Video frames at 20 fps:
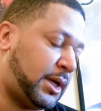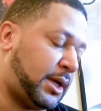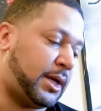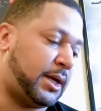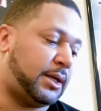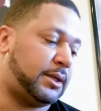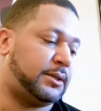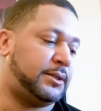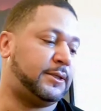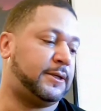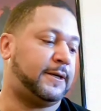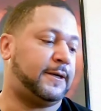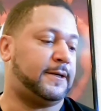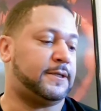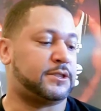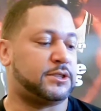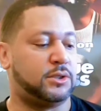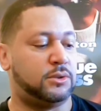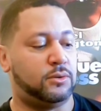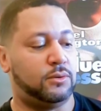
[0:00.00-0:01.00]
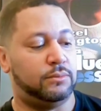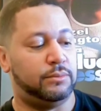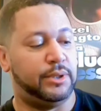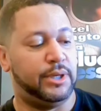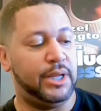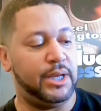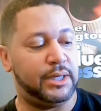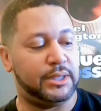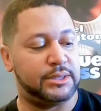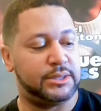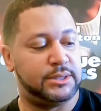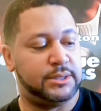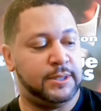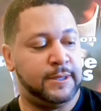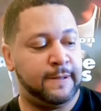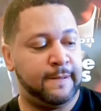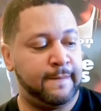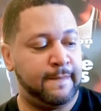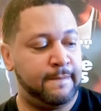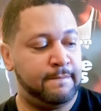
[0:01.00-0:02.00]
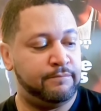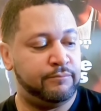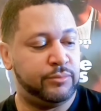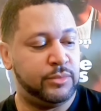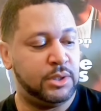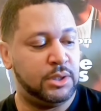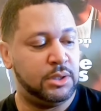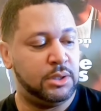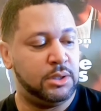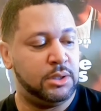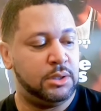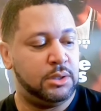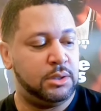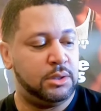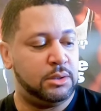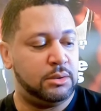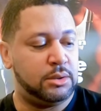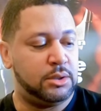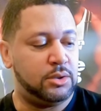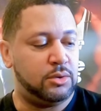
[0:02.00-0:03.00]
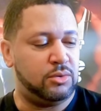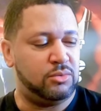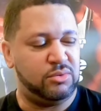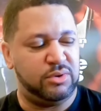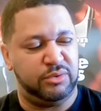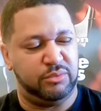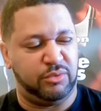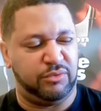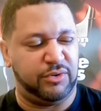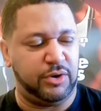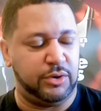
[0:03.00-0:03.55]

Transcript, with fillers: And uh, so next, go in